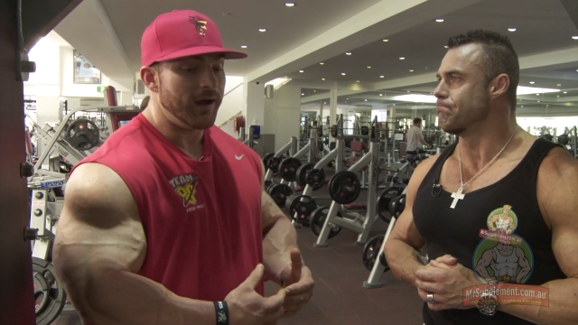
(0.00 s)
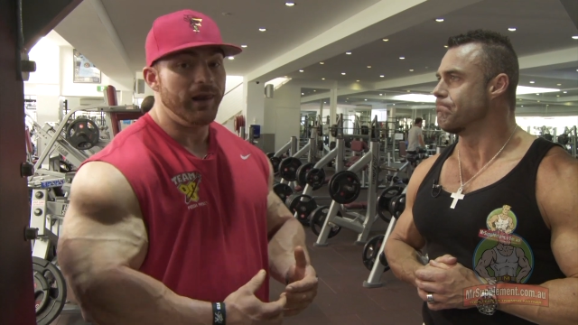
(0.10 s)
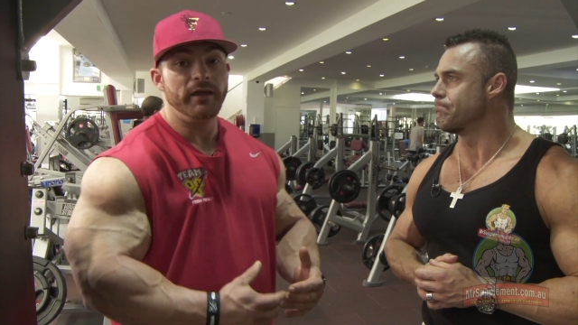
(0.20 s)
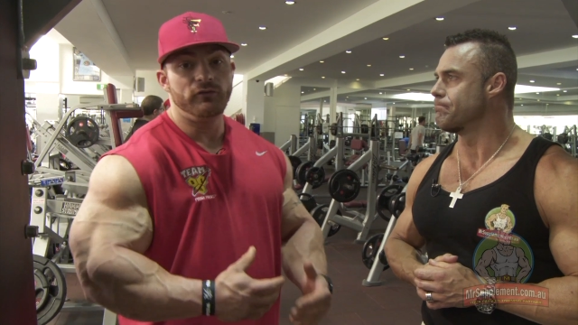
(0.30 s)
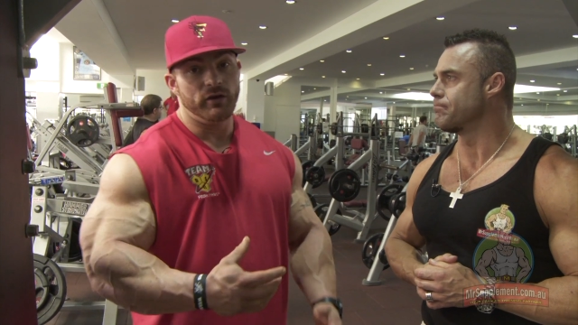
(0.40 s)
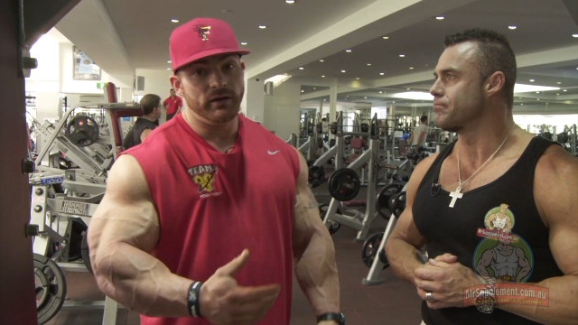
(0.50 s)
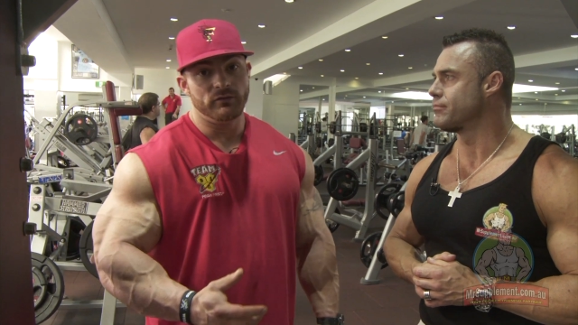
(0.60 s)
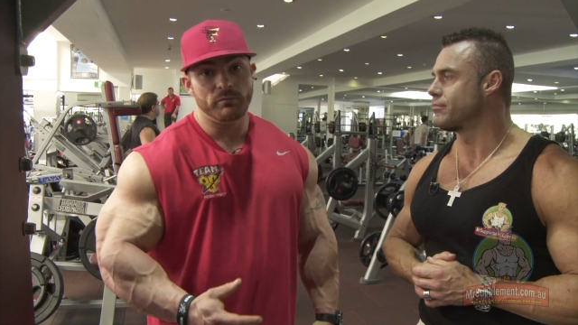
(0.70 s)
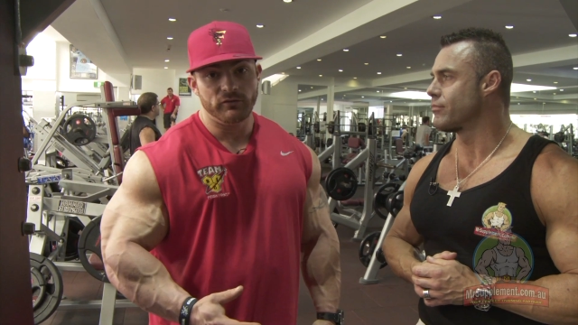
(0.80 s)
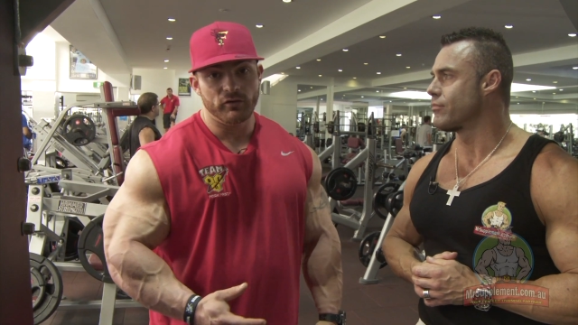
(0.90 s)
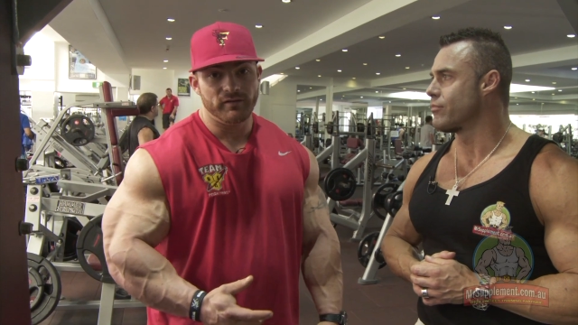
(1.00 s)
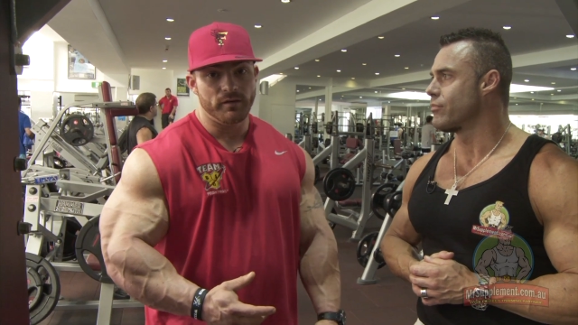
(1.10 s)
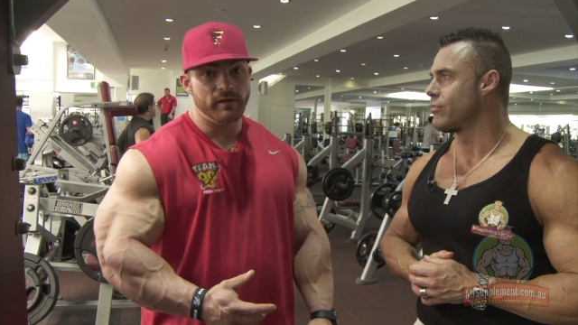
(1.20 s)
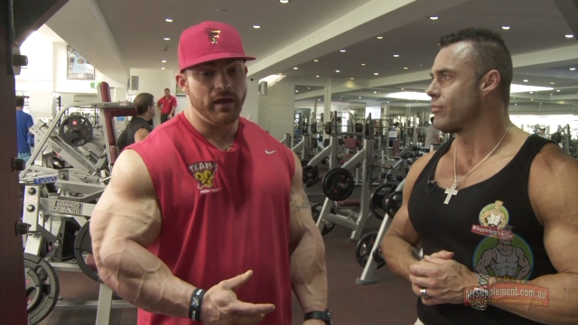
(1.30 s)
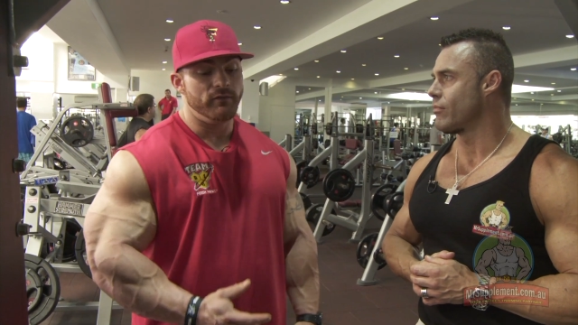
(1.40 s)
Speaker 1: I like training my
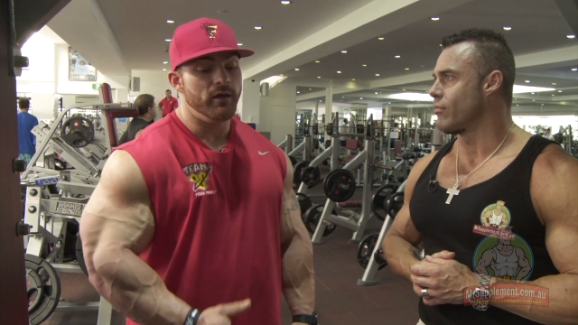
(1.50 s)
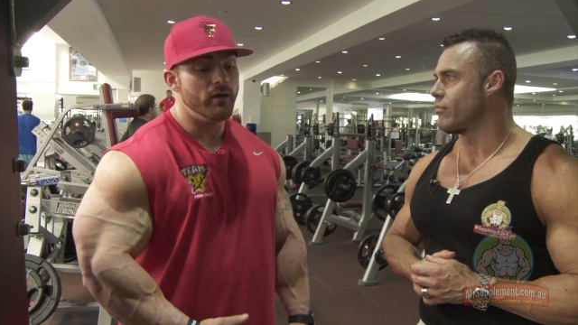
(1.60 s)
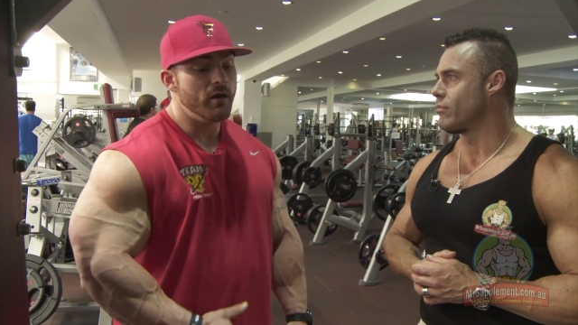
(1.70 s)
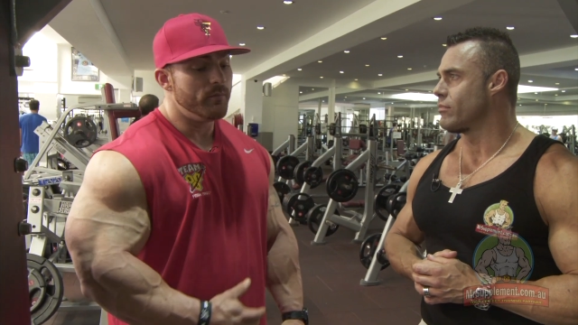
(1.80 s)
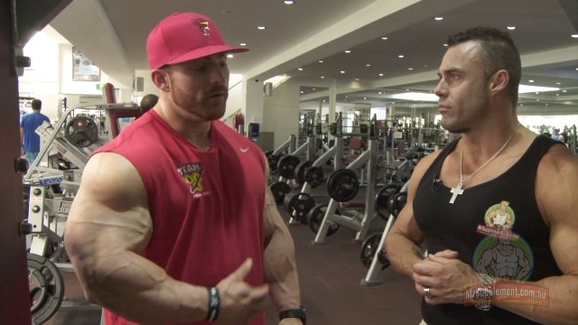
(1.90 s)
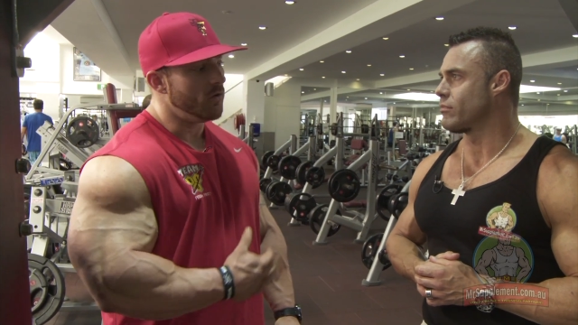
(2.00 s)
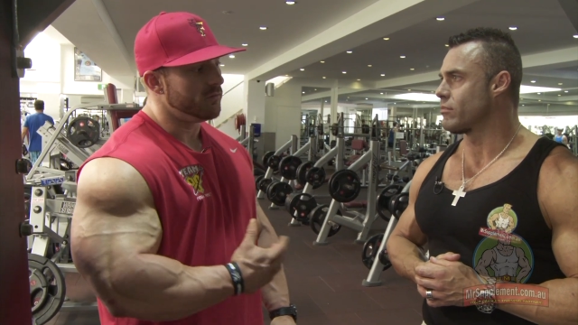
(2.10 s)
triceps heavy, but I